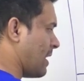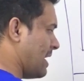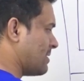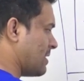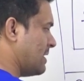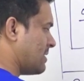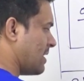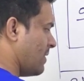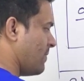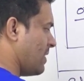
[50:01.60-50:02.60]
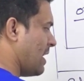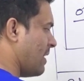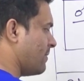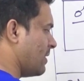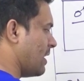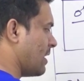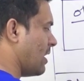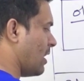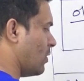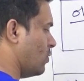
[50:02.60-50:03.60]
let's say we have
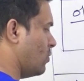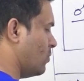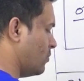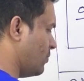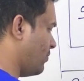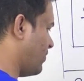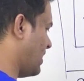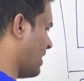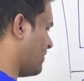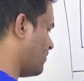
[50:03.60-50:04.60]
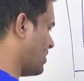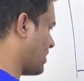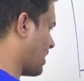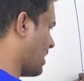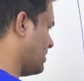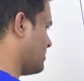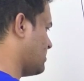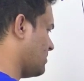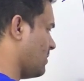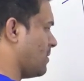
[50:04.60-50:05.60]
an hello, we have one
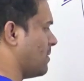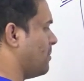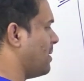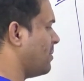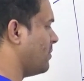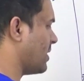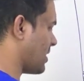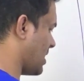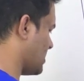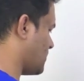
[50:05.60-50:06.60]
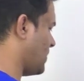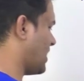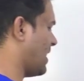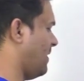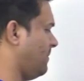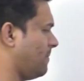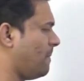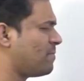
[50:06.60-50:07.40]
class, maybe one class we can have.